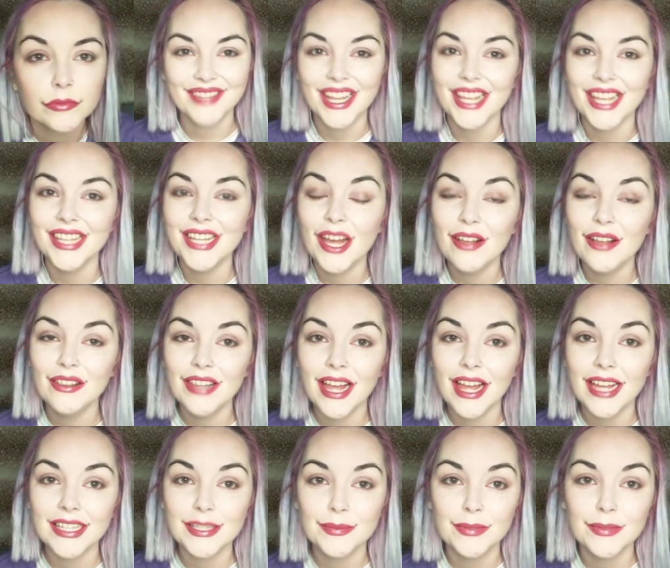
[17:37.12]
And now
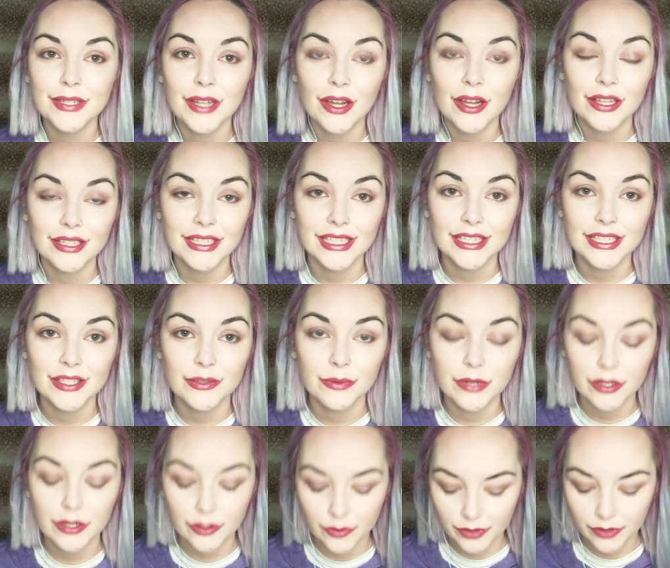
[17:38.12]
last but not least, we
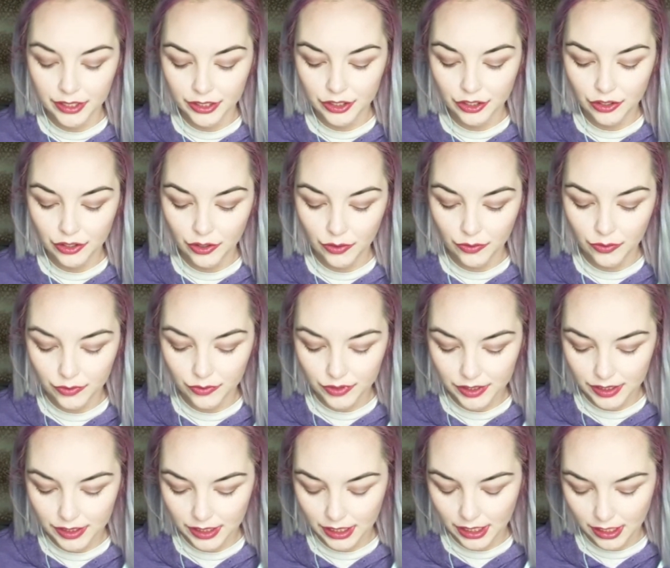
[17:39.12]
are going to use
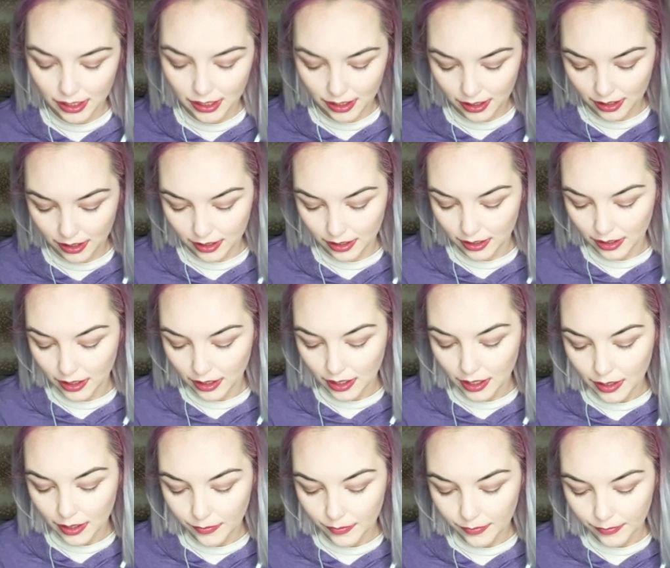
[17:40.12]
the
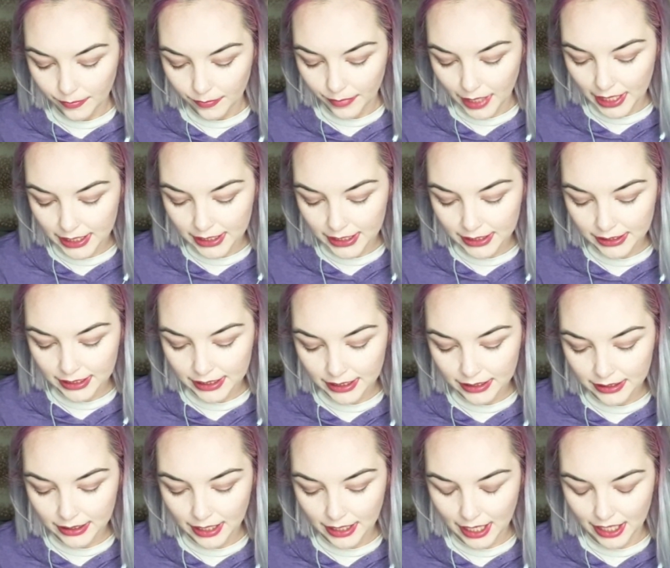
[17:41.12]

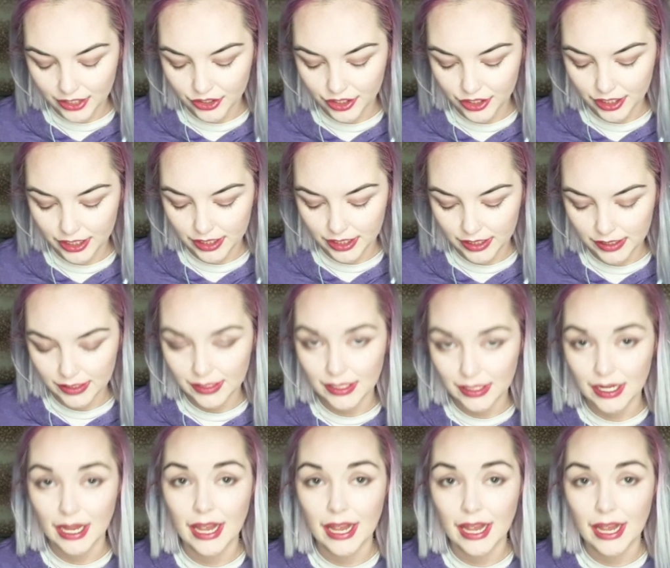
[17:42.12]
Baddington lashes.